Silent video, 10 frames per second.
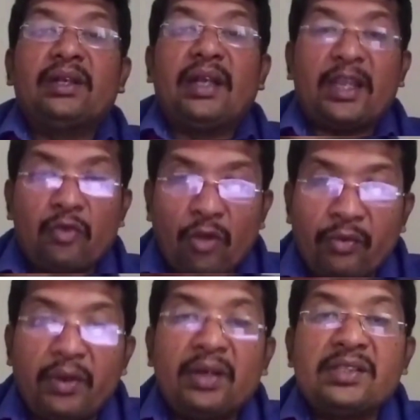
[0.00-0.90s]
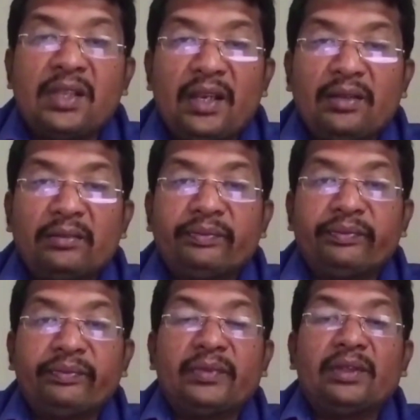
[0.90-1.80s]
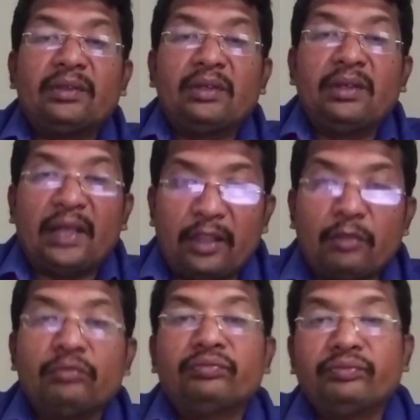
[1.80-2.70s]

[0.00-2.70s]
Thank you all for listening. Thank you.